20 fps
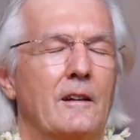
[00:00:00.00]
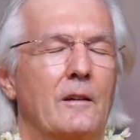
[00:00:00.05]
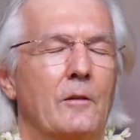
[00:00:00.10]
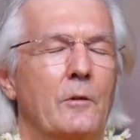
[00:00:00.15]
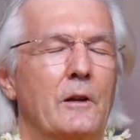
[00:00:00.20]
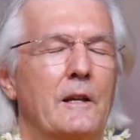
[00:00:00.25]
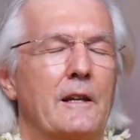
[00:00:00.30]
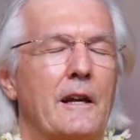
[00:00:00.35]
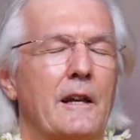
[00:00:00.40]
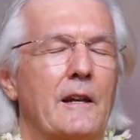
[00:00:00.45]

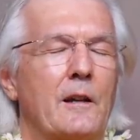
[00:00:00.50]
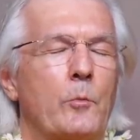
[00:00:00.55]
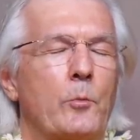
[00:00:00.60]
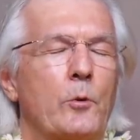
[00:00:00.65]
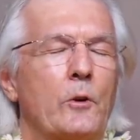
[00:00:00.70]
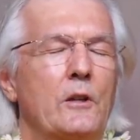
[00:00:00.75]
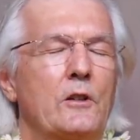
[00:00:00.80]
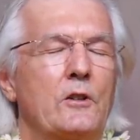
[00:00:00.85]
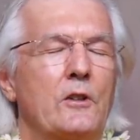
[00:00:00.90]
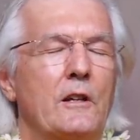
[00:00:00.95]
we can
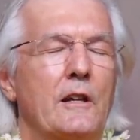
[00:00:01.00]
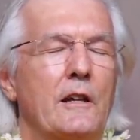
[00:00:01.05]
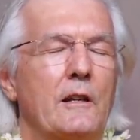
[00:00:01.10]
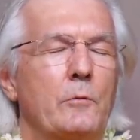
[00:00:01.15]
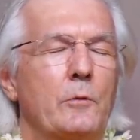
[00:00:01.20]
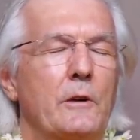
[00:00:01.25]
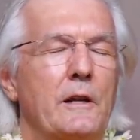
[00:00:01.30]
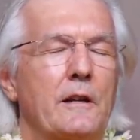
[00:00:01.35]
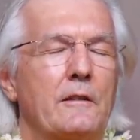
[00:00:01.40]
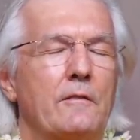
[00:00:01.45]
appreciate,
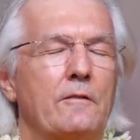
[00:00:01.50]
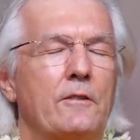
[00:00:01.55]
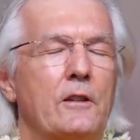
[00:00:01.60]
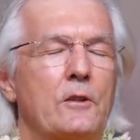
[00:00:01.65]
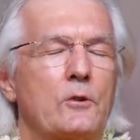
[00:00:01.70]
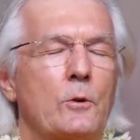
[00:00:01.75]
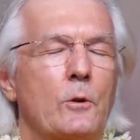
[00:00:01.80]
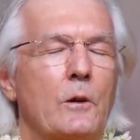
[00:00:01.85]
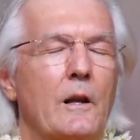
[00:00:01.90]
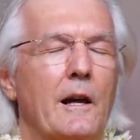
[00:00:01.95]
we can
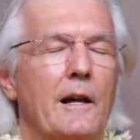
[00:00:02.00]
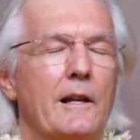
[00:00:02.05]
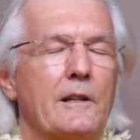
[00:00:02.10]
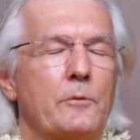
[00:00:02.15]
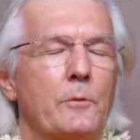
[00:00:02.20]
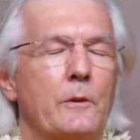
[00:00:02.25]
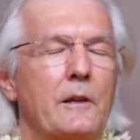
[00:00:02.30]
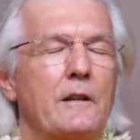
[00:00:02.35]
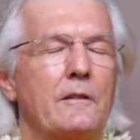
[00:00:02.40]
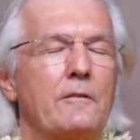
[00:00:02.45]

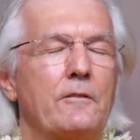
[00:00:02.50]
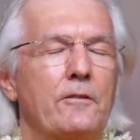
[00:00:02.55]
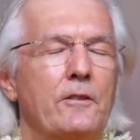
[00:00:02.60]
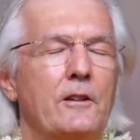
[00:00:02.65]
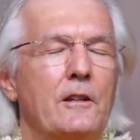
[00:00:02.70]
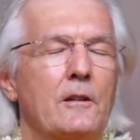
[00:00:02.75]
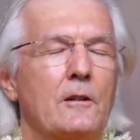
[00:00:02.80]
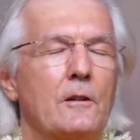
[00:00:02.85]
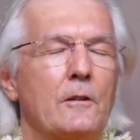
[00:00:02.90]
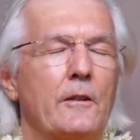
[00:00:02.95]
visualize, we can
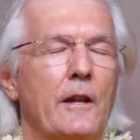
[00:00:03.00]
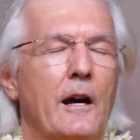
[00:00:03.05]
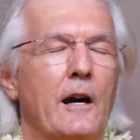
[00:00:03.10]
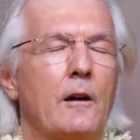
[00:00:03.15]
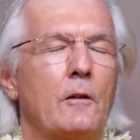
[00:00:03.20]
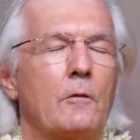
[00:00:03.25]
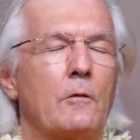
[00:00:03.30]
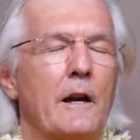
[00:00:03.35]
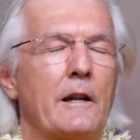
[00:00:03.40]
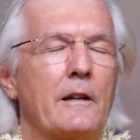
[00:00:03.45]
feel.
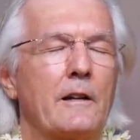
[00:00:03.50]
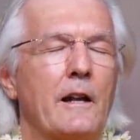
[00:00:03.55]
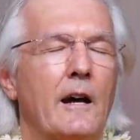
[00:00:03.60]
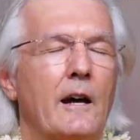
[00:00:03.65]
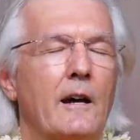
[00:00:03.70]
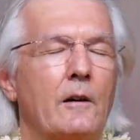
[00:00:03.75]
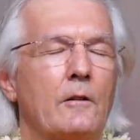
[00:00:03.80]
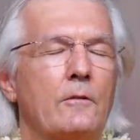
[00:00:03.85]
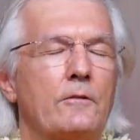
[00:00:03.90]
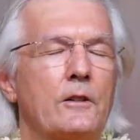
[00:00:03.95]
Now, right
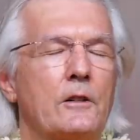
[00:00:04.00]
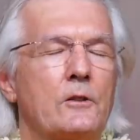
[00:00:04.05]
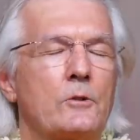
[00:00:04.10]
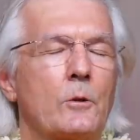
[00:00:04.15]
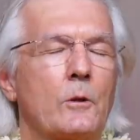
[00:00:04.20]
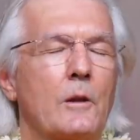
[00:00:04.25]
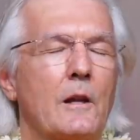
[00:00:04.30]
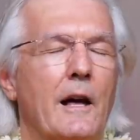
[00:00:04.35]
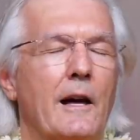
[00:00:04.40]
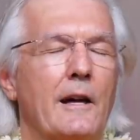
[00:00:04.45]
now,
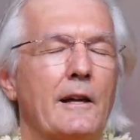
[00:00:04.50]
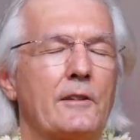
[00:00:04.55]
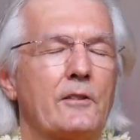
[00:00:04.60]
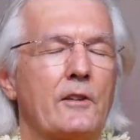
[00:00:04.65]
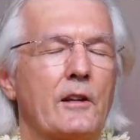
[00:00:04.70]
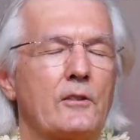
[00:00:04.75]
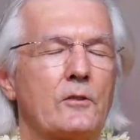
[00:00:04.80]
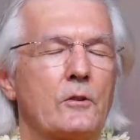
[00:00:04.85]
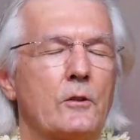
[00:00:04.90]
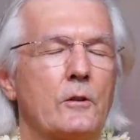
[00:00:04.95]
visualize,
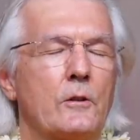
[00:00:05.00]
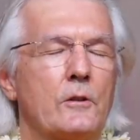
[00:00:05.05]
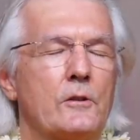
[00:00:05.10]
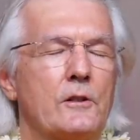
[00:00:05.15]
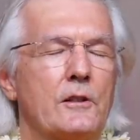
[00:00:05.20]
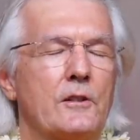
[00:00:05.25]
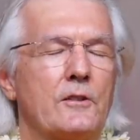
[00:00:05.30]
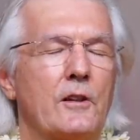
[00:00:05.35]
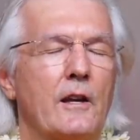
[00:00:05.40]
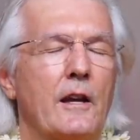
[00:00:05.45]
as
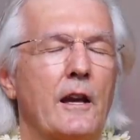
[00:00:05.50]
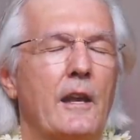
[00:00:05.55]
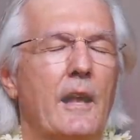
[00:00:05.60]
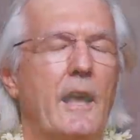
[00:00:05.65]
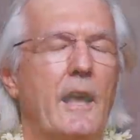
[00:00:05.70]
Guruji said,